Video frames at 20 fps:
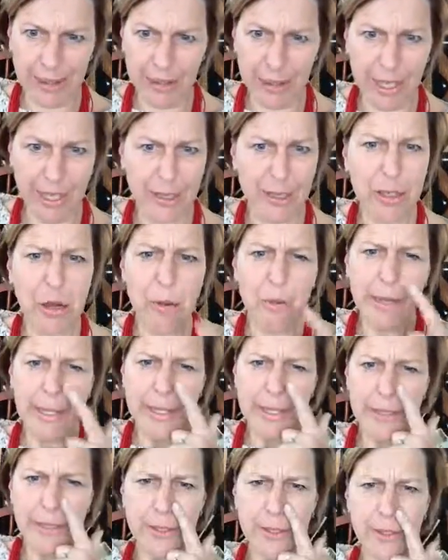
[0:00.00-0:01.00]
kind of
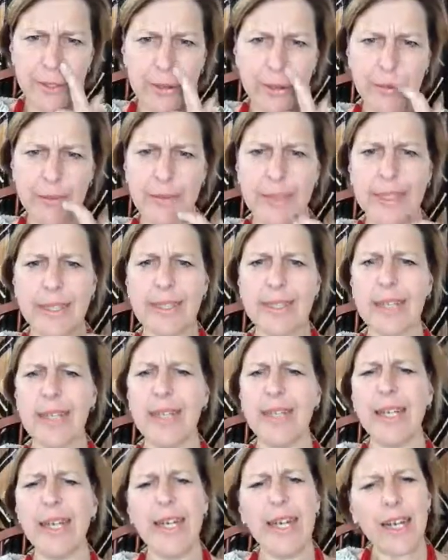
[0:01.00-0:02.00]
going to, and the
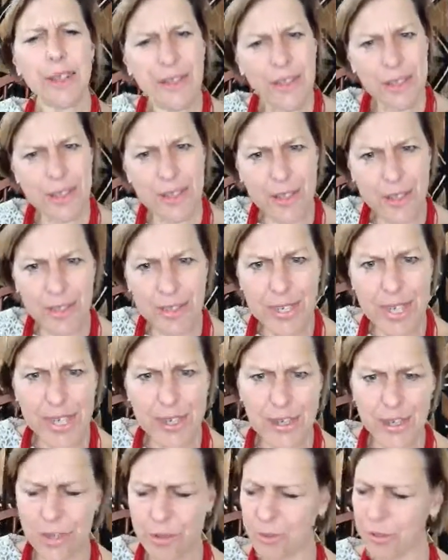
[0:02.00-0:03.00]
health
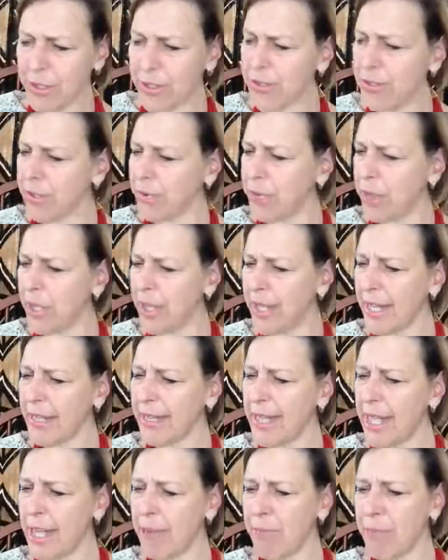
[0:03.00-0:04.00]
associations were still
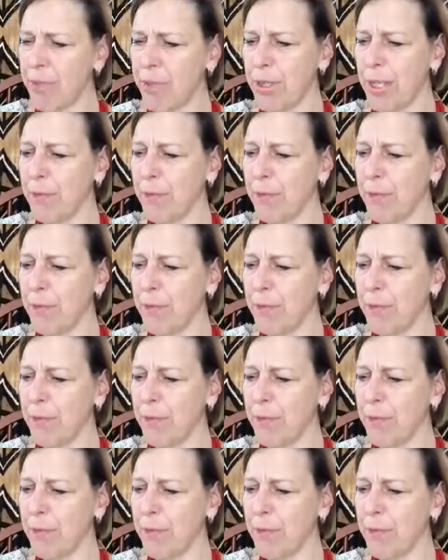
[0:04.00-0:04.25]
working that had